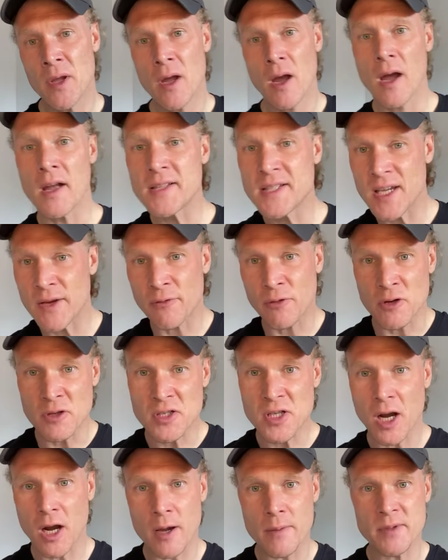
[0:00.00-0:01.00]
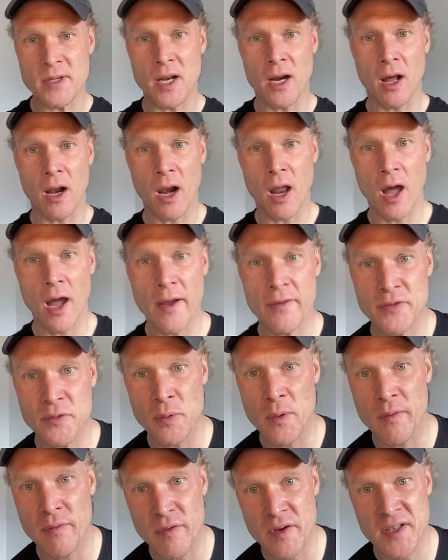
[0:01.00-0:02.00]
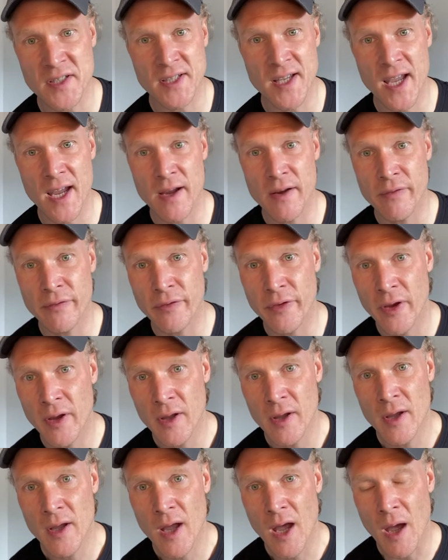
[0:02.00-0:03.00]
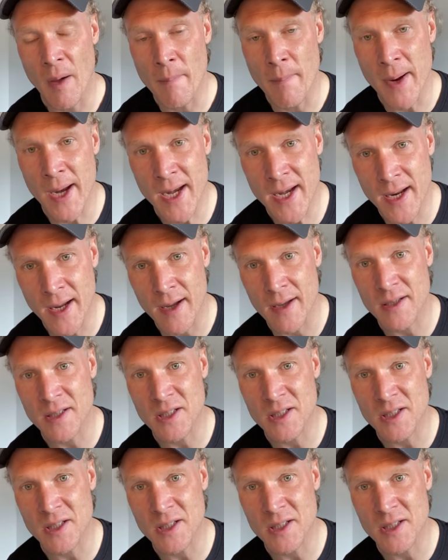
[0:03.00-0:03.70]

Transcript: At different times in our lives, we've received immediate